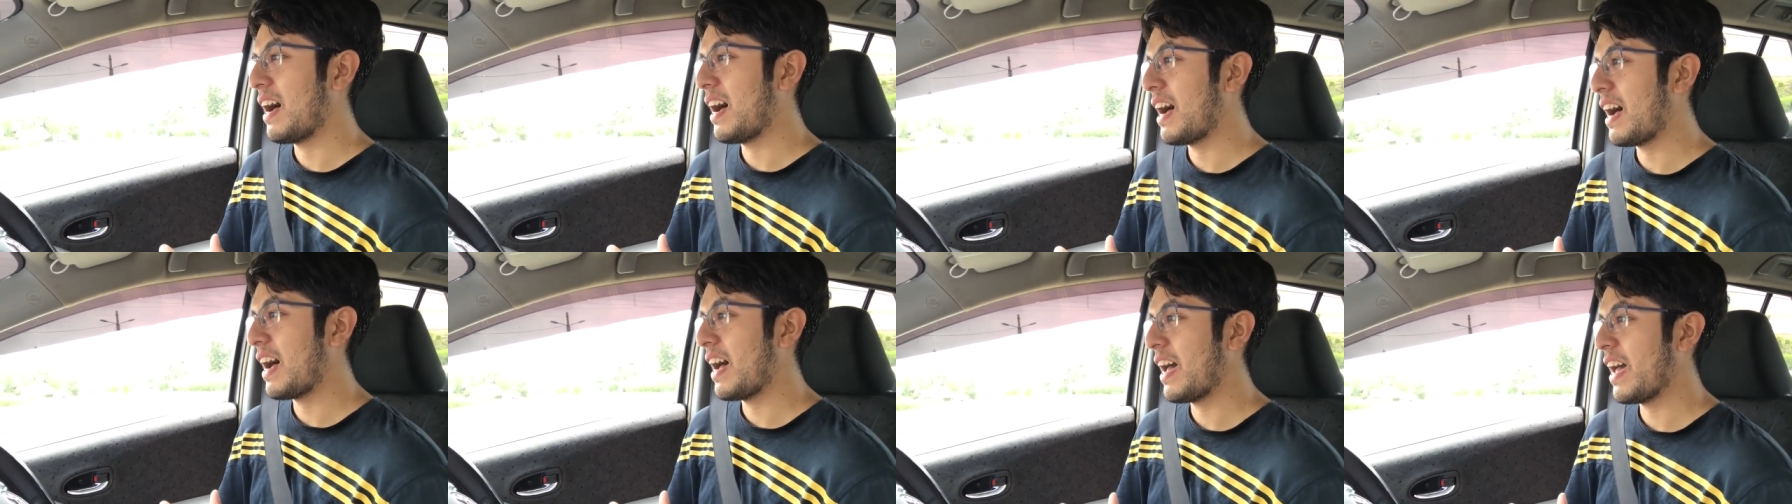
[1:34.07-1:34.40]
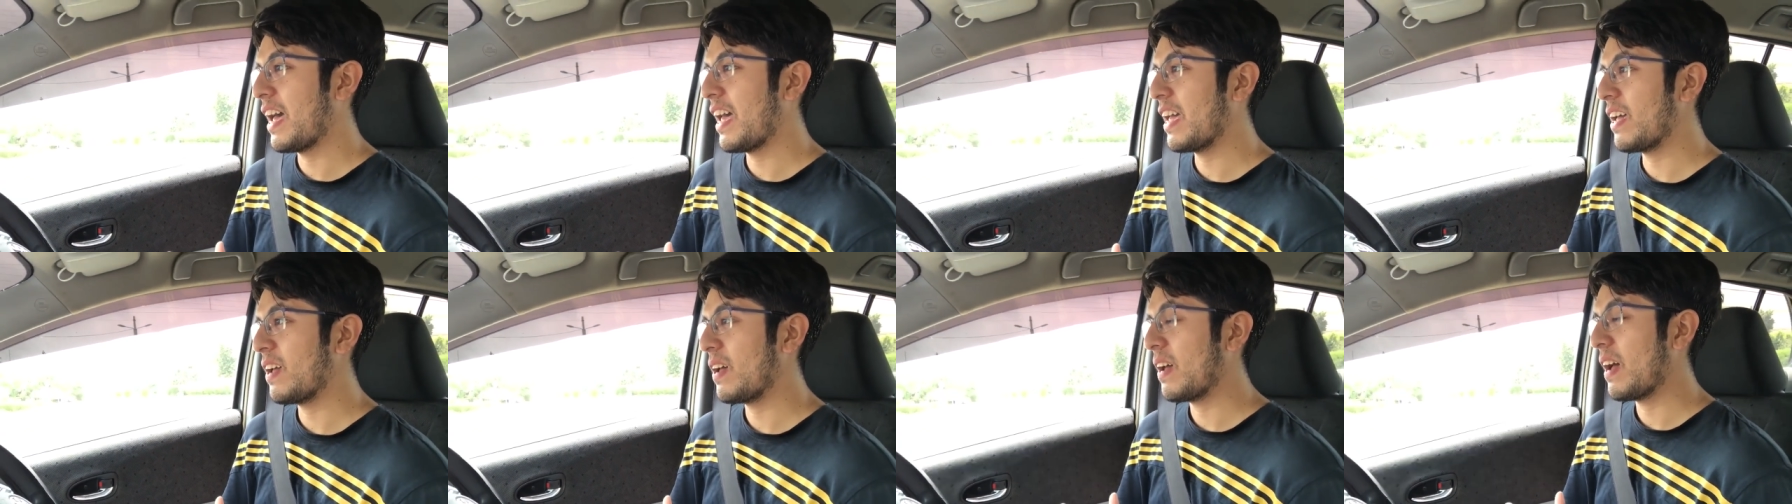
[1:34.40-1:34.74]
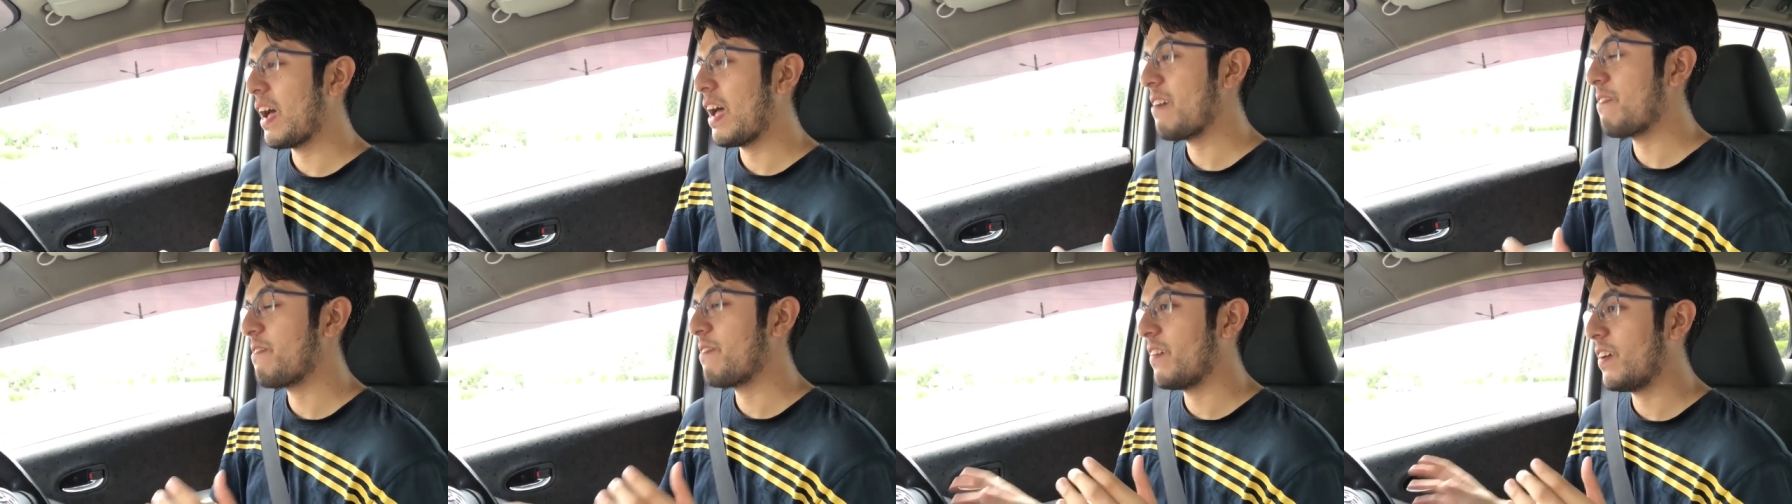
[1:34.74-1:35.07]
I,
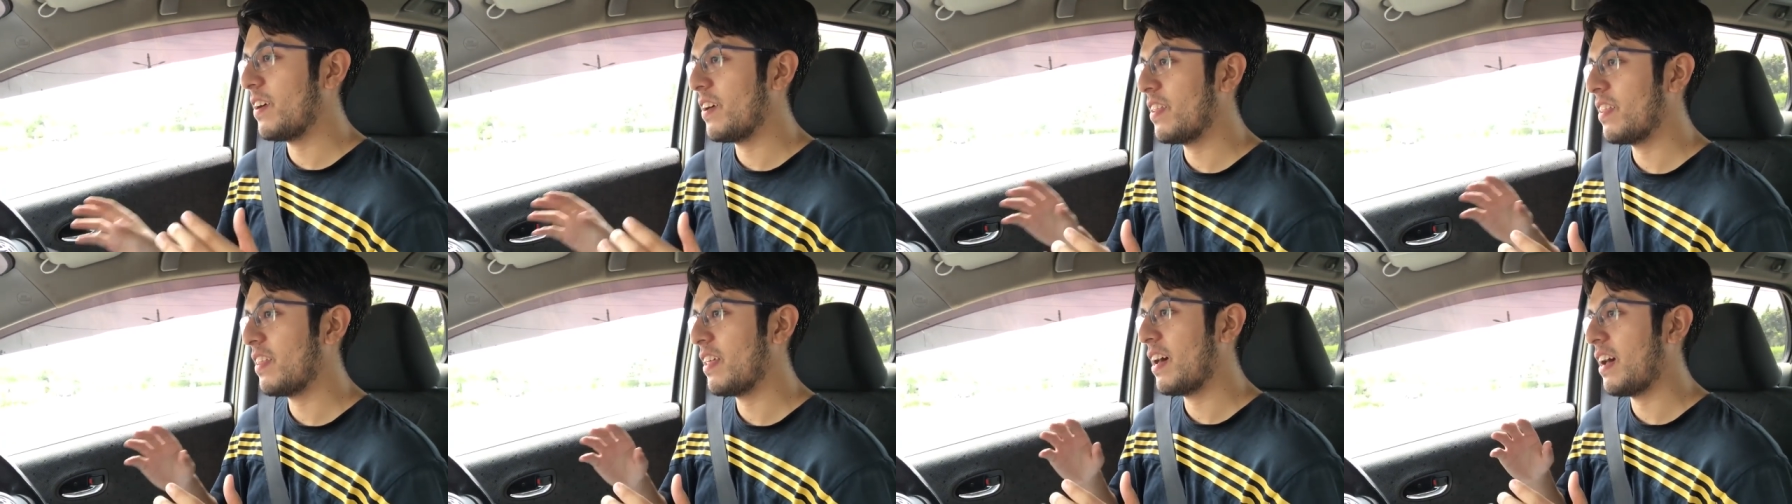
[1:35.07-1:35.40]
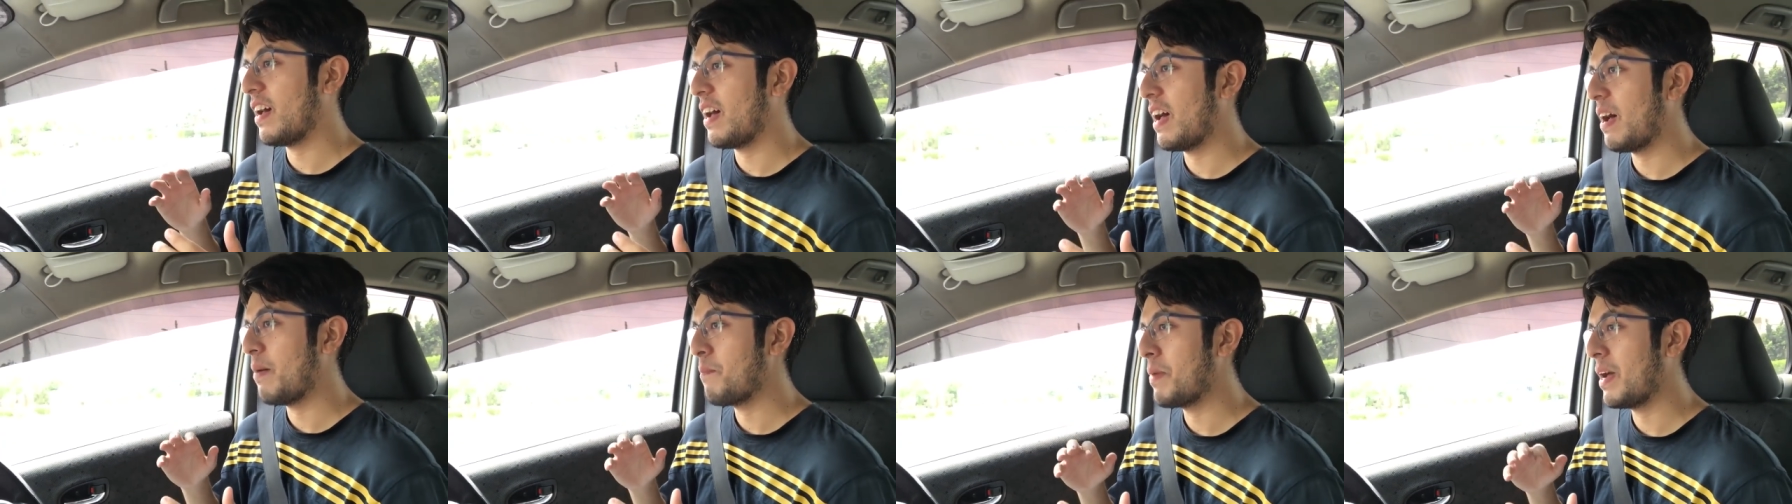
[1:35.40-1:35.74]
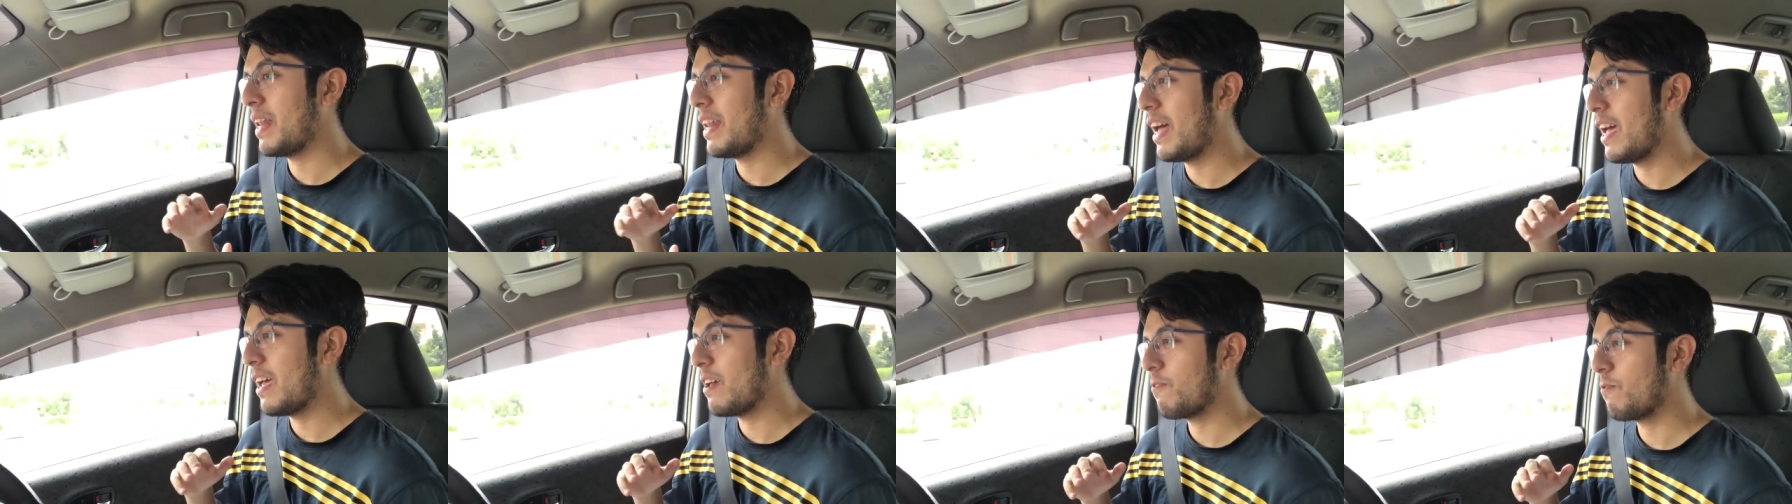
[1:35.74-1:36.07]
I felt that my
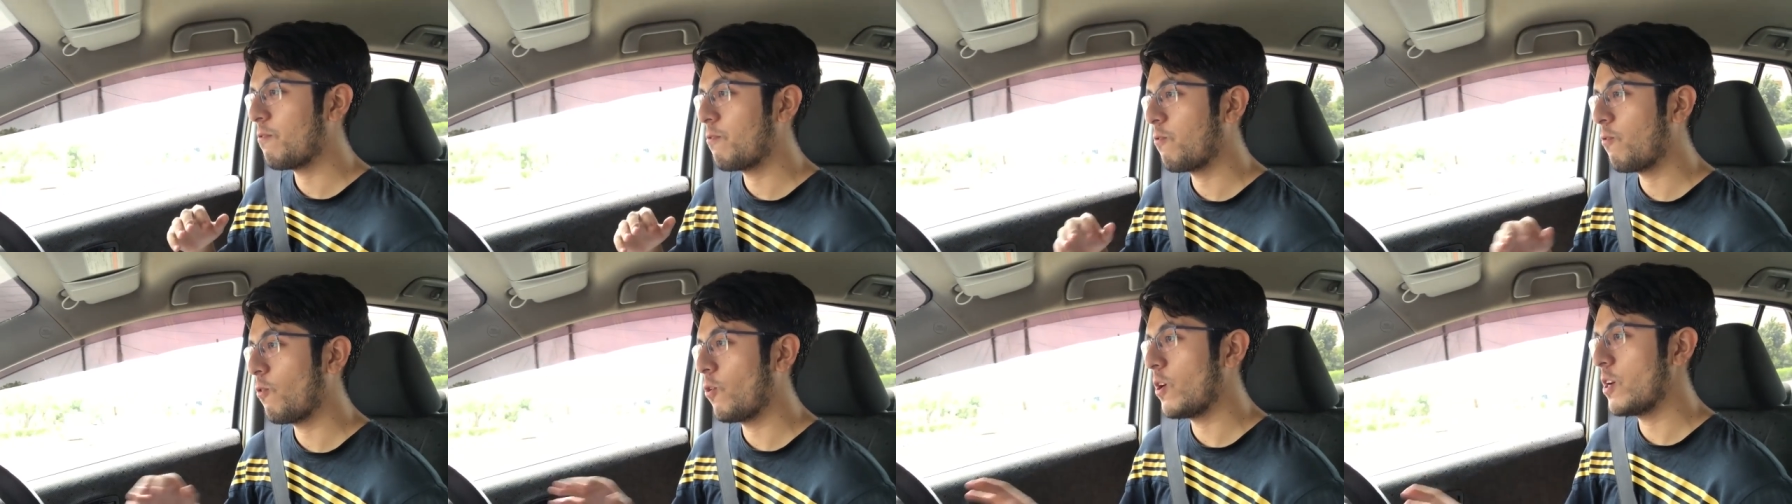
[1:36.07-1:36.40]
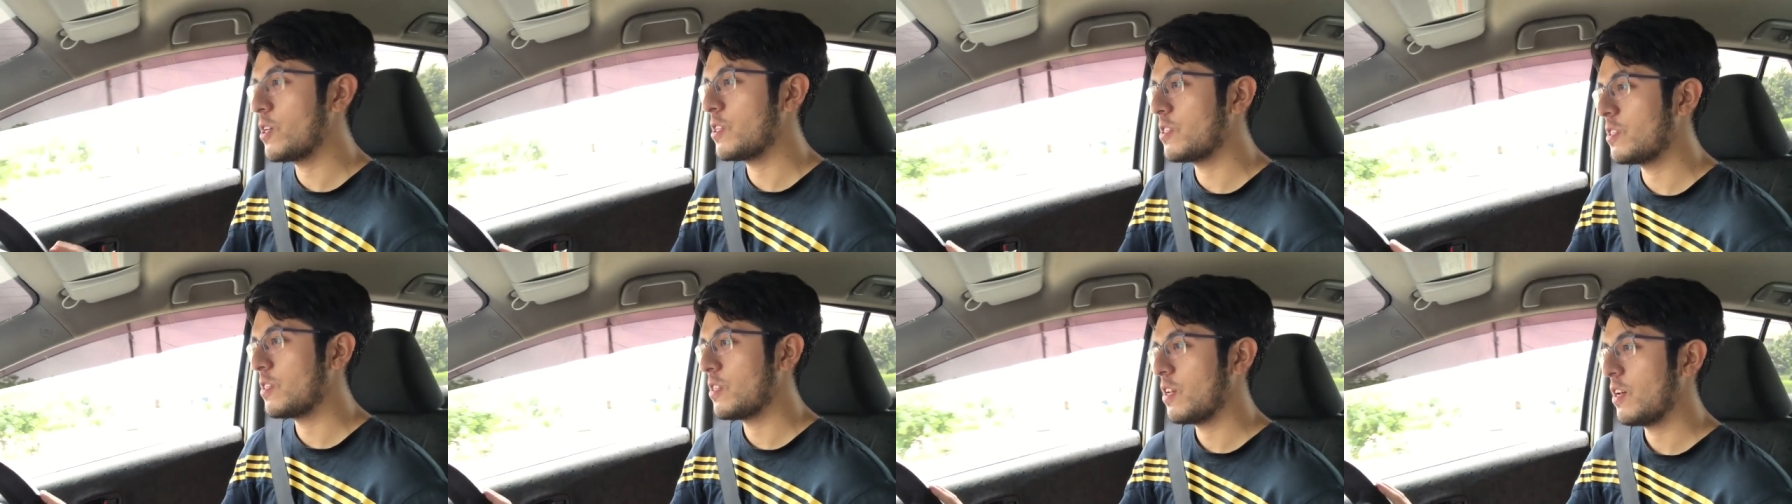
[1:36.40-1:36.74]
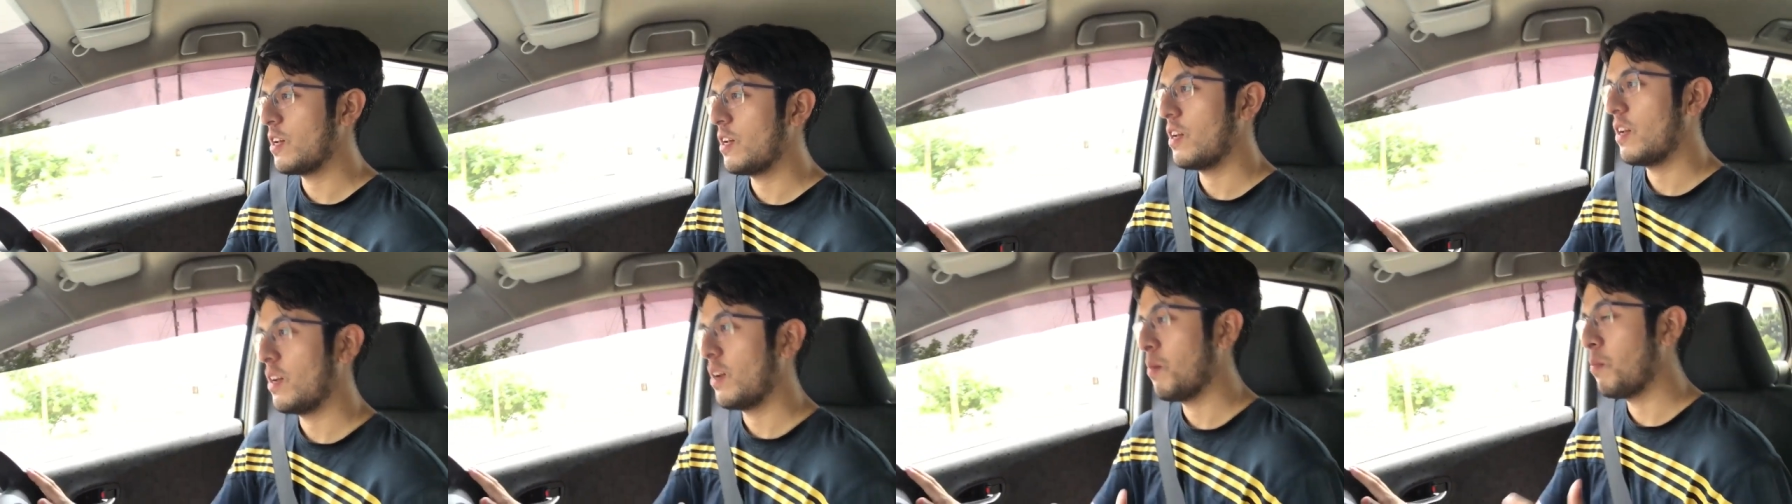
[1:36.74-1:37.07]
life was
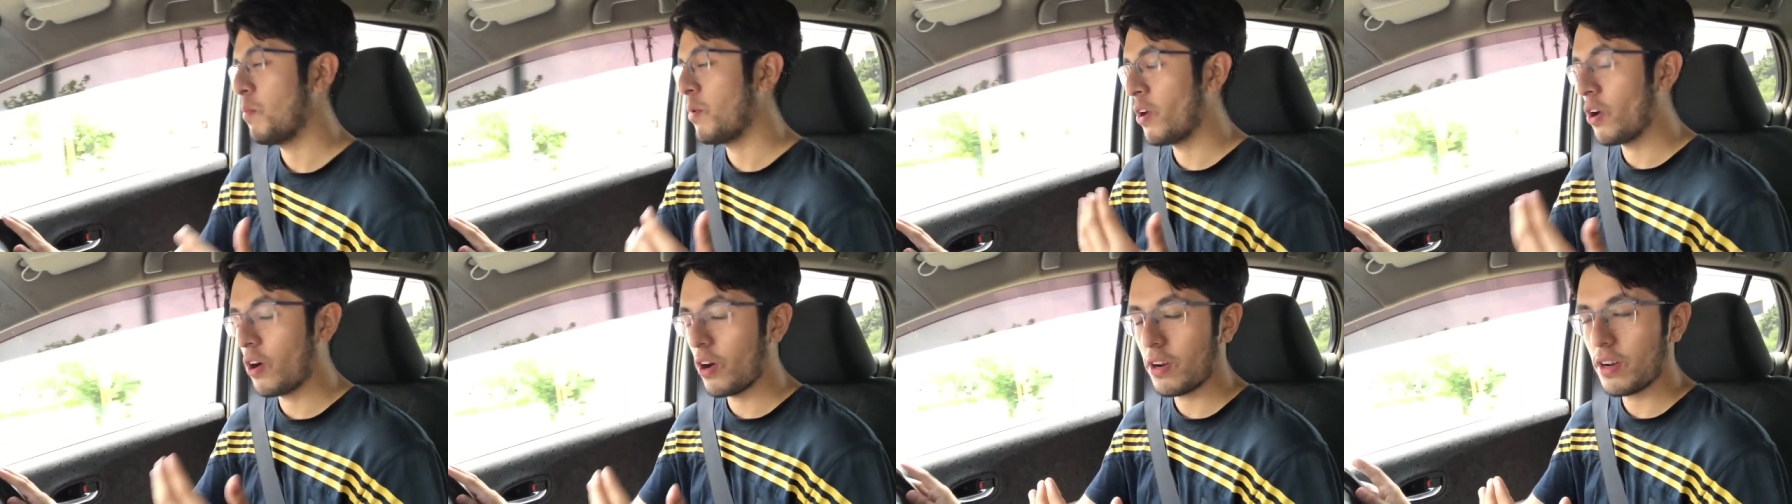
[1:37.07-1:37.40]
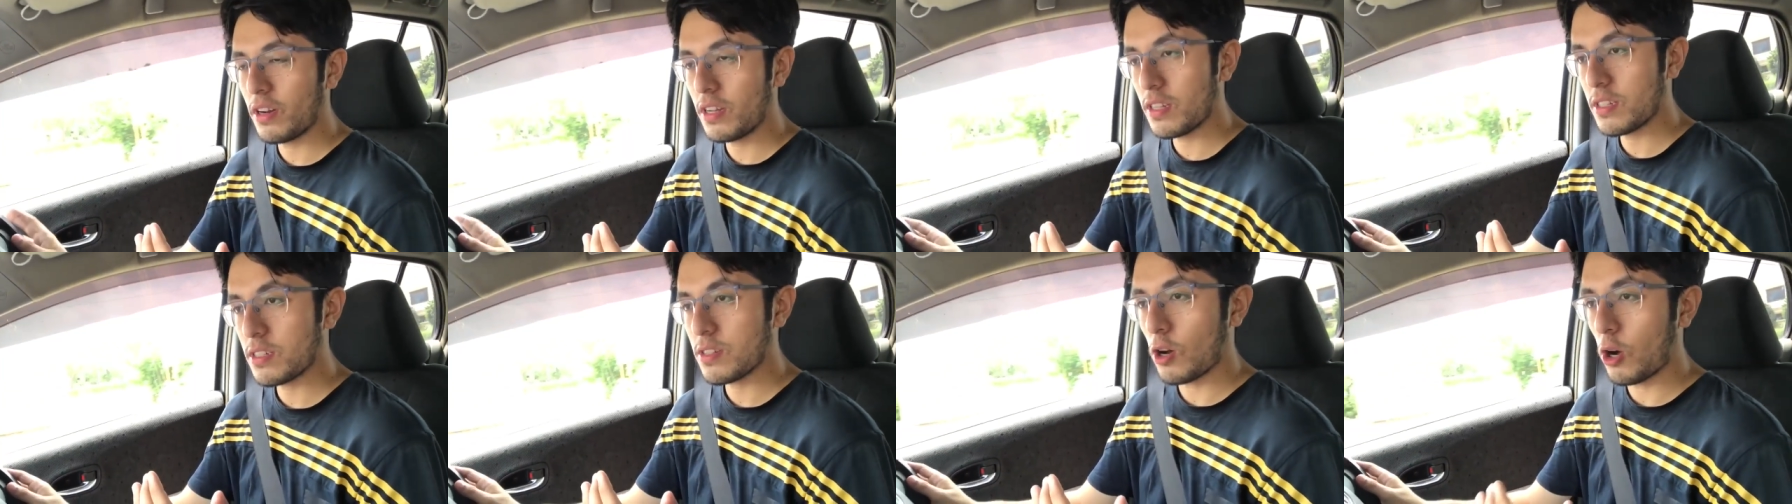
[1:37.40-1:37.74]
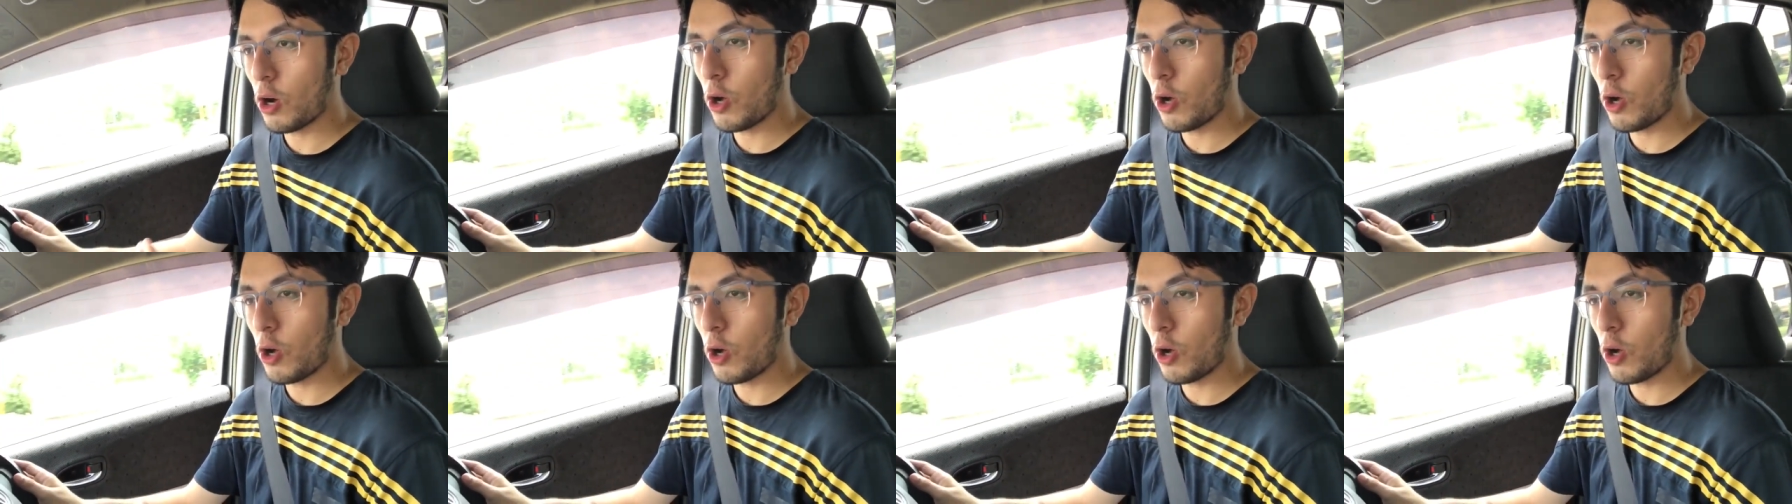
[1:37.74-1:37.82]
monotonous.